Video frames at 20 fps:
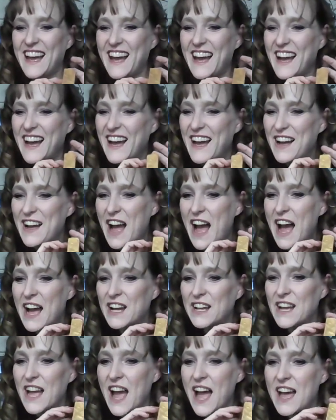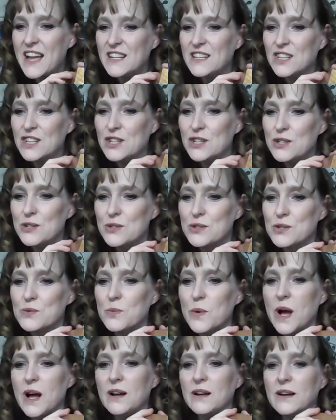Uh,
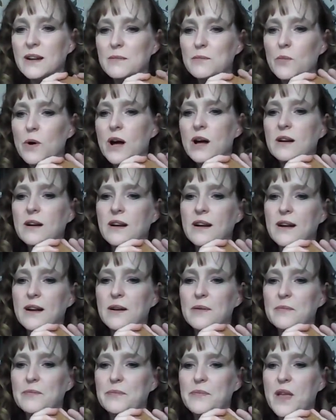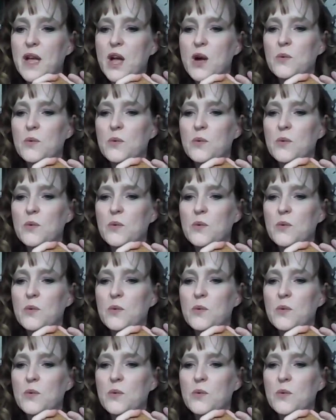Ankush, welcome, welcome.